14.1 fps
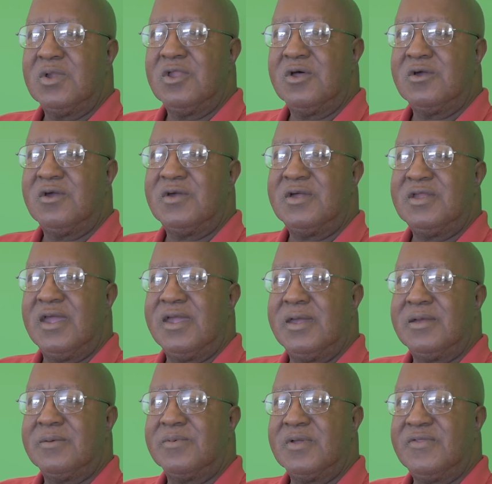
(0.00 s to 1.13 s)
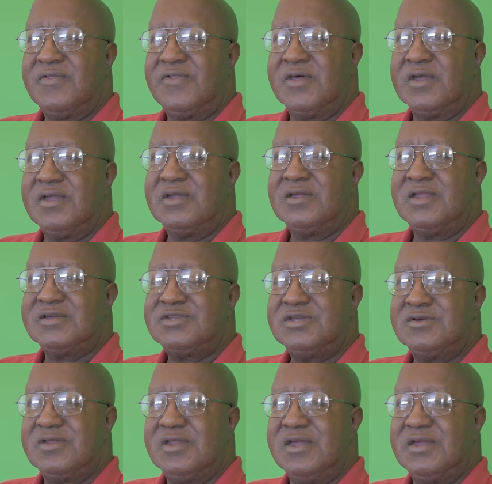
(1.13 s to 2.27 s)
learn everything that you
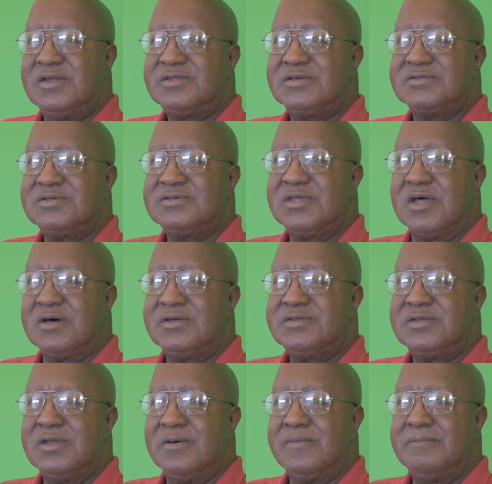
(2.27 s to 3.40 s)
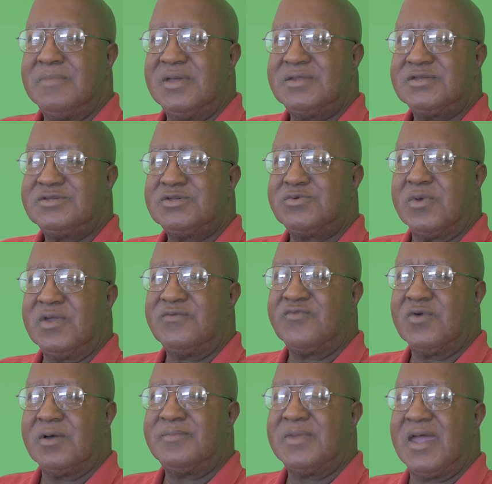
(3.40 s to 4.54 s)
need to start your ministry from the